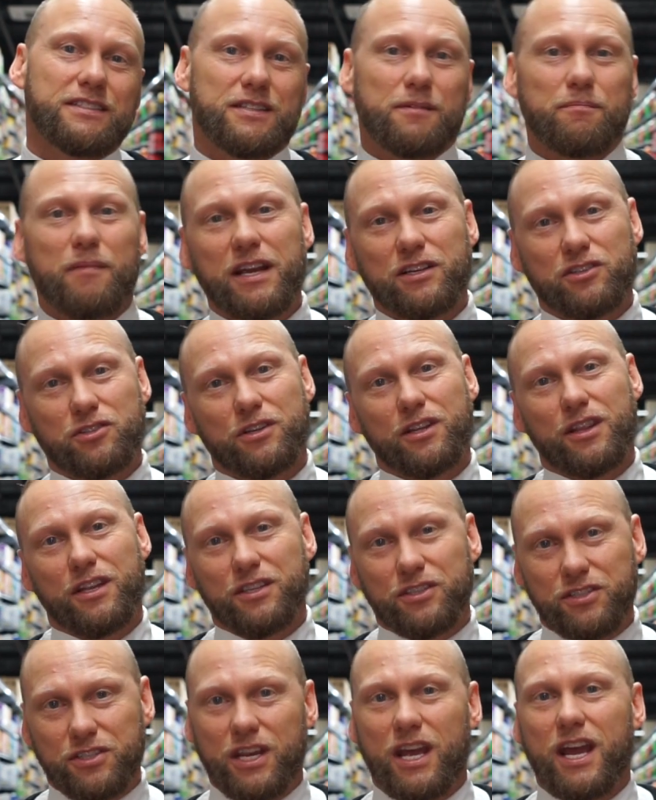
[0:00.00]
So make sure that
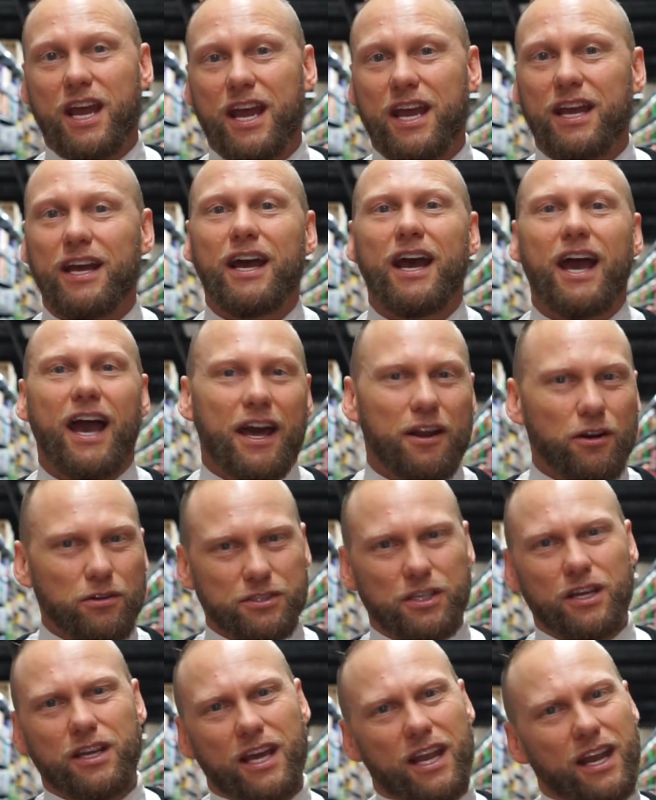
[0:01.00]
you share and
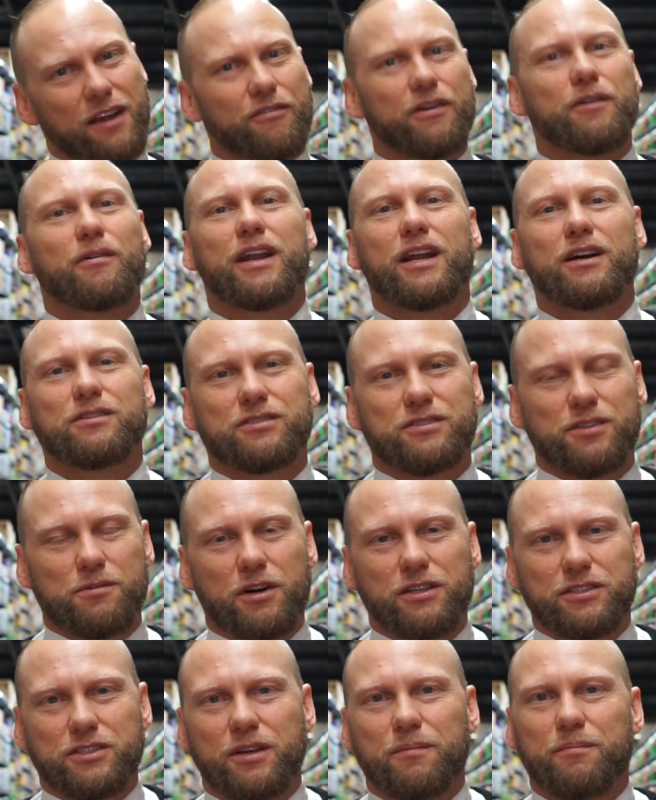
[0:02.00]
also get everyone else to
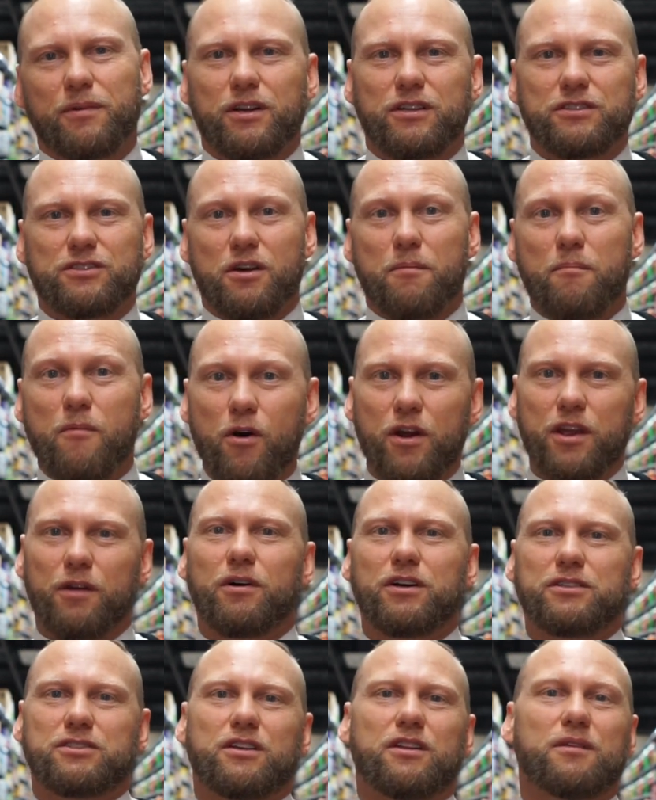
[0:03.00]
watch it, because the more you
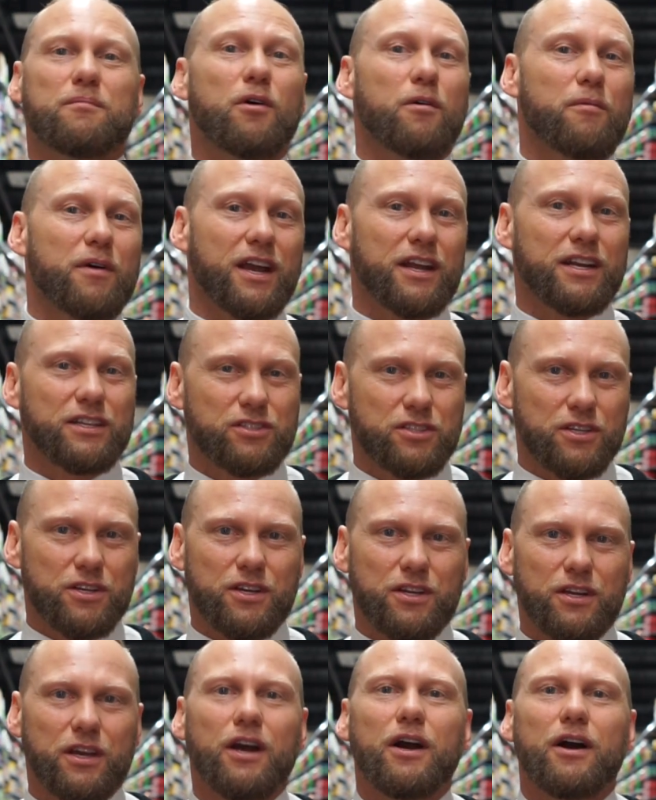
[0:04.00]
watch it, the more we're going to
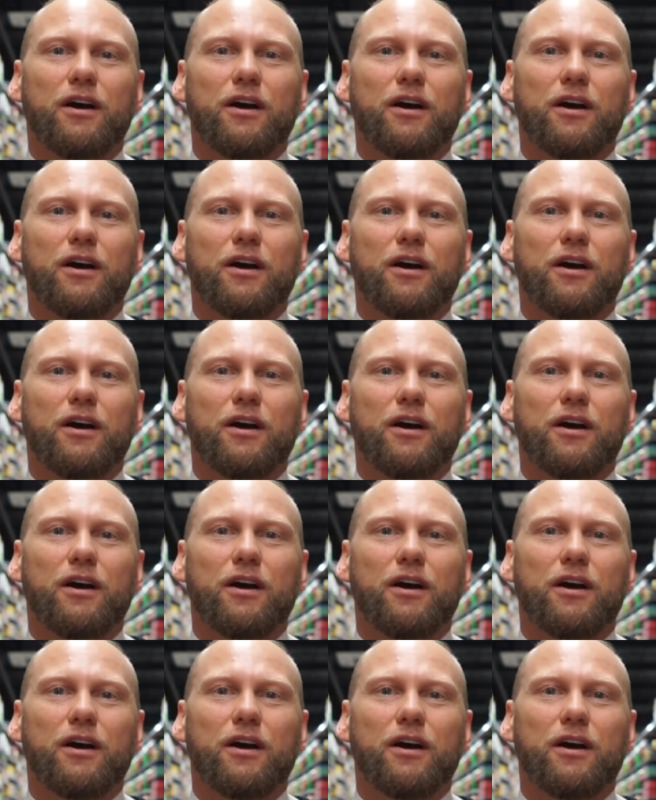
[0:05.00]
do.